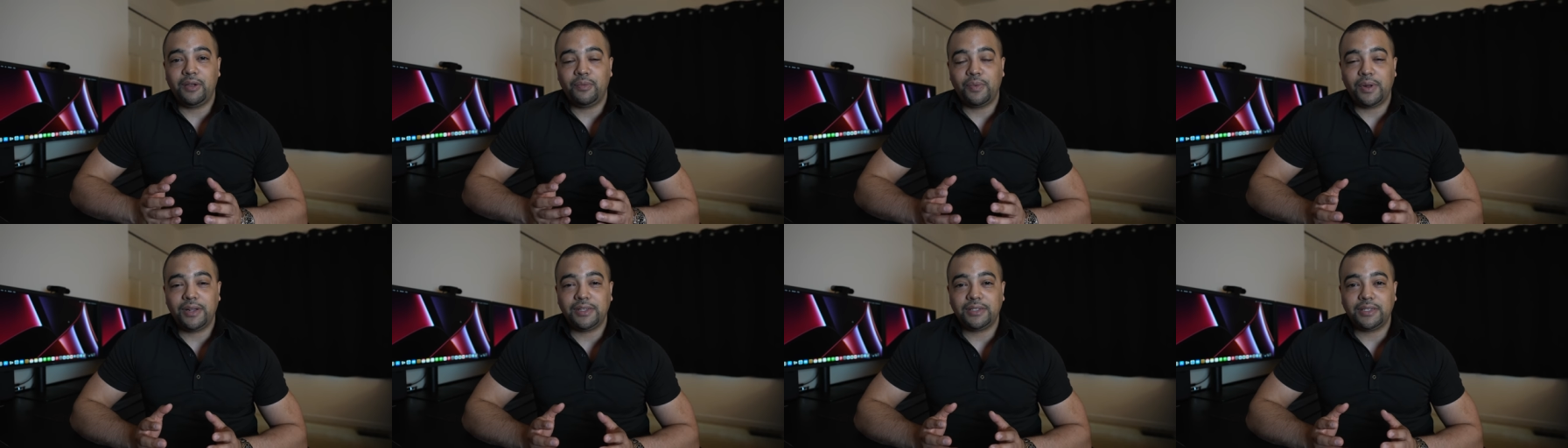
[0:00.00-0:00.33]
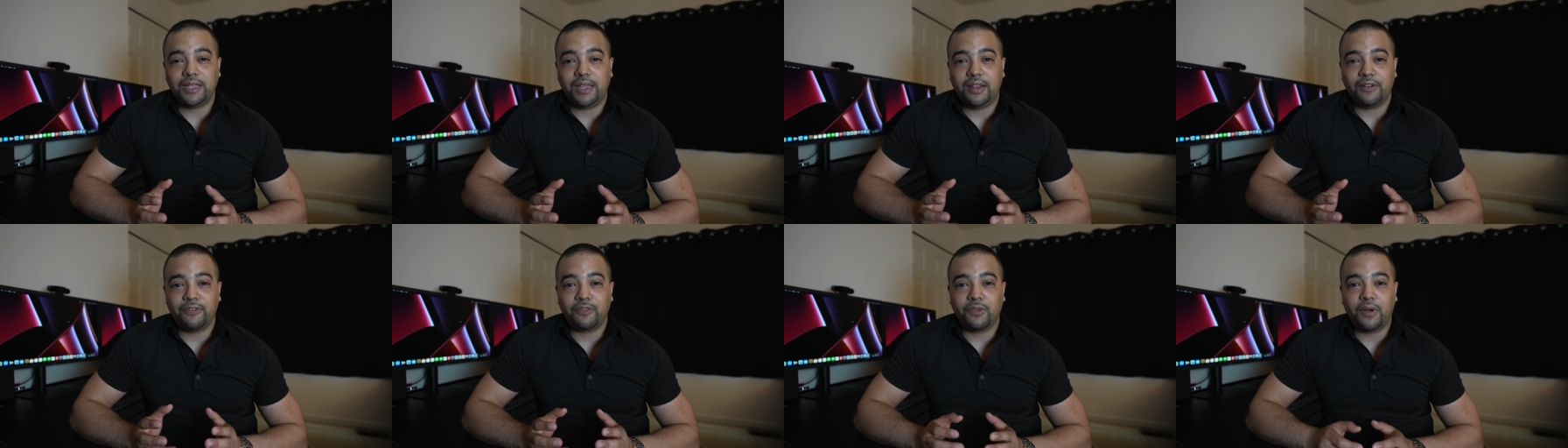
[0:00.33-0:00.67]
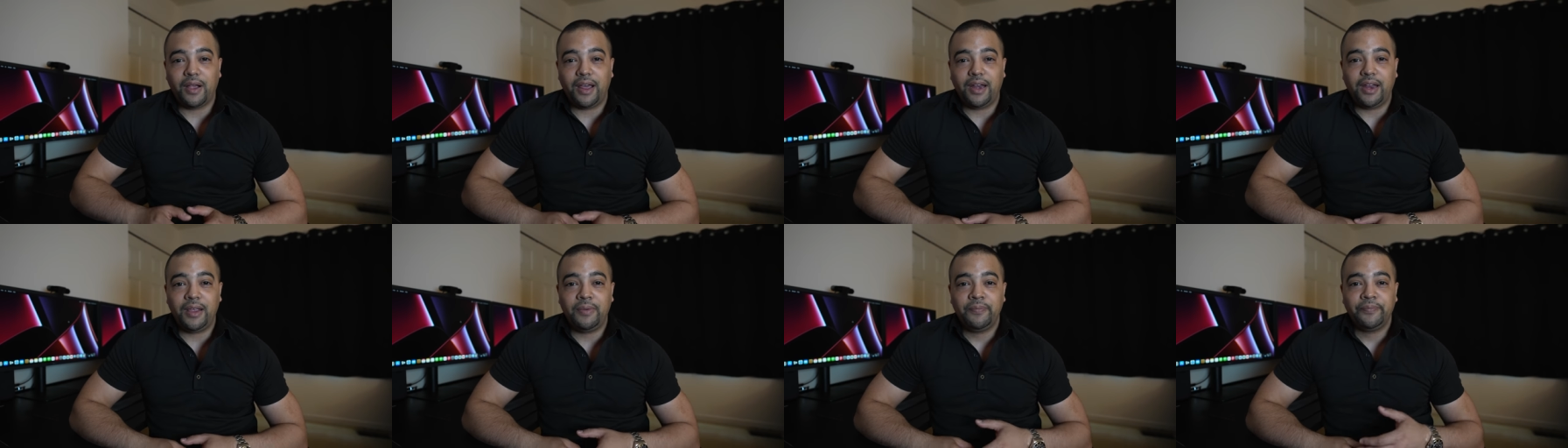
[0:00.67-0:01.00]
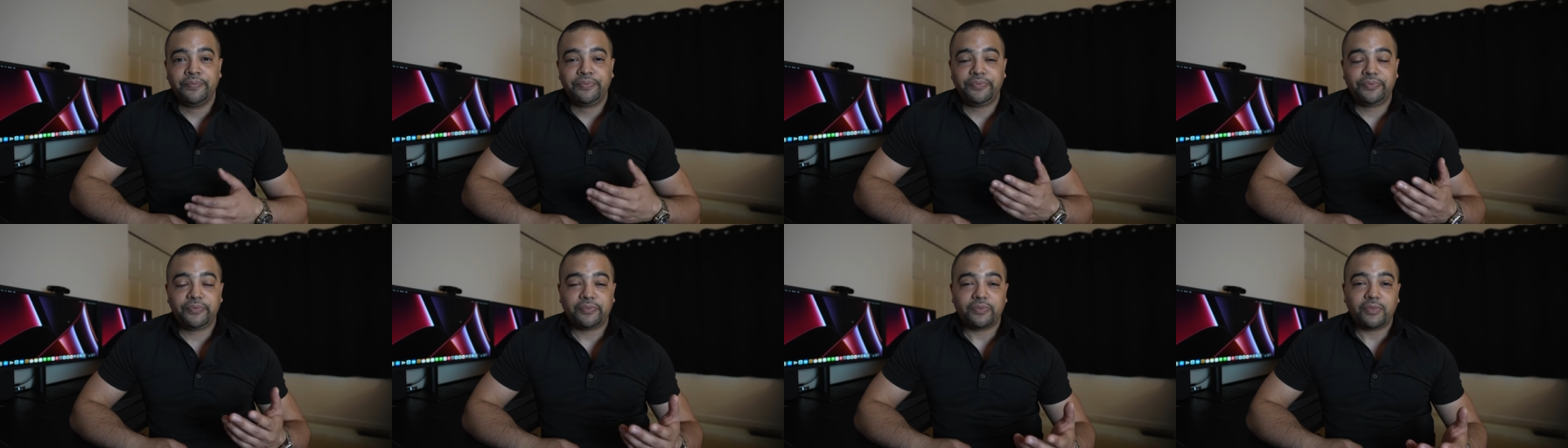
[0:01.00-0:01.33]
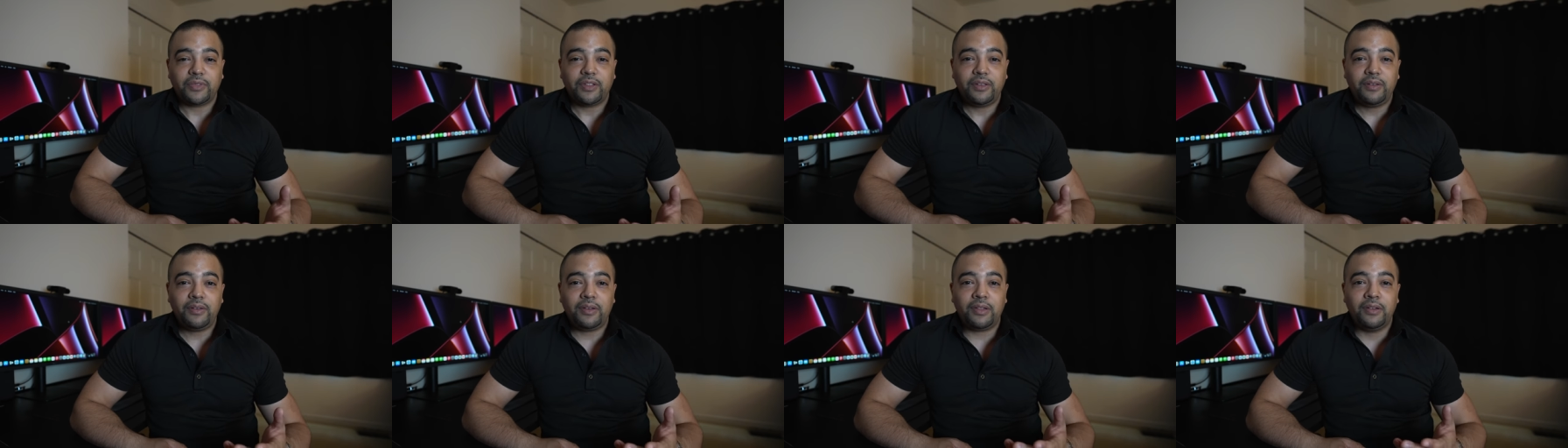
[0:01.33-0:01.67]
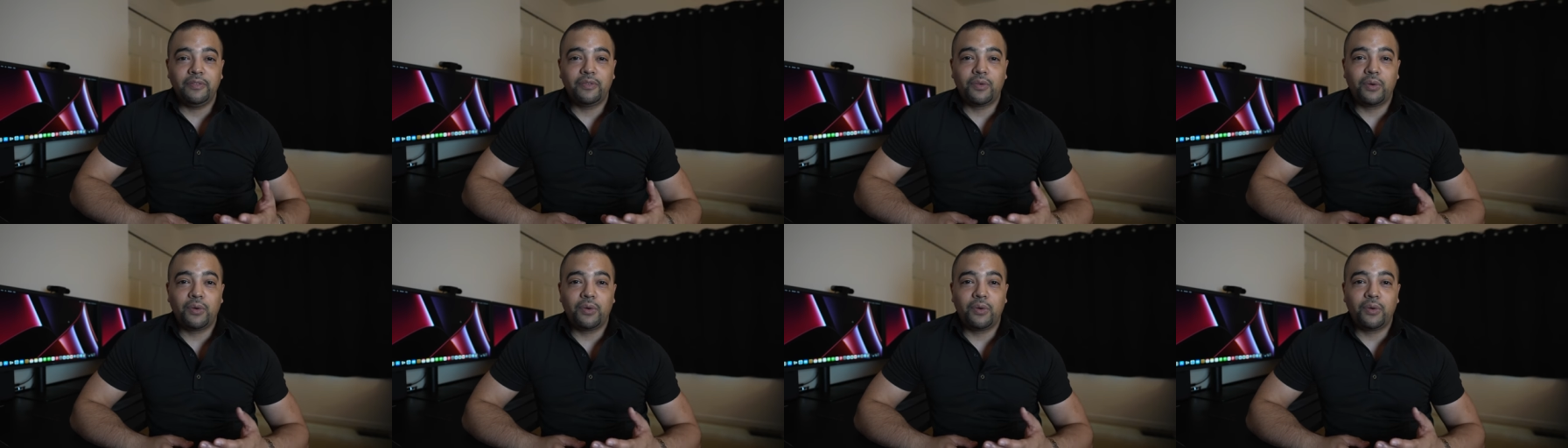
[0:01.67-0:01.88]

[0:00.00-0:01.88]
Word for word: Wednesday, and Friday. Of